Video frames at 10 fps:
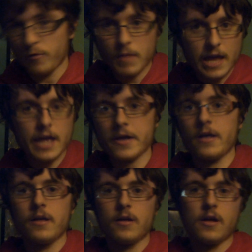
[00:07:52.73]
me,
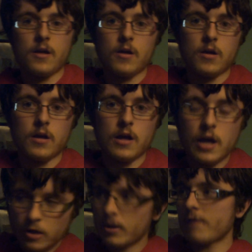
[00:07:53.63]
I
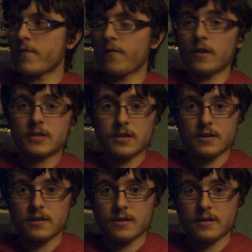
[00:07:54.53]
don't give a fuck.
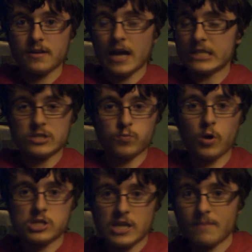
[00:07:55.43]
I just
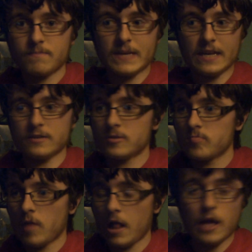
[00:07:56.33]
watch it because
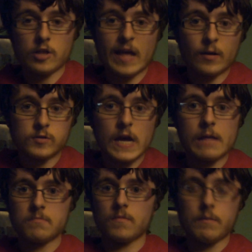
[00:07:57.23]
I like Attack on
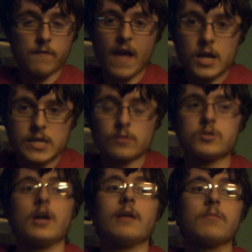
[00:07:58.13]
Titan. I'm a fan of Attack on
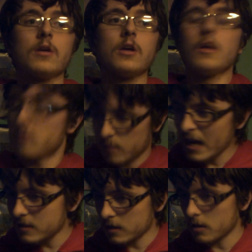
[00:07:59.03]
Titan. So
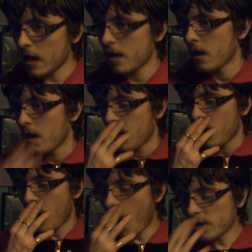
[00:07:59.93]
basically,
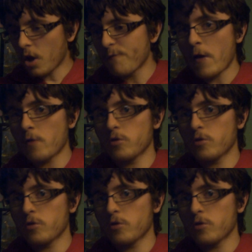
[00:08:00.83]
a hardcore fan of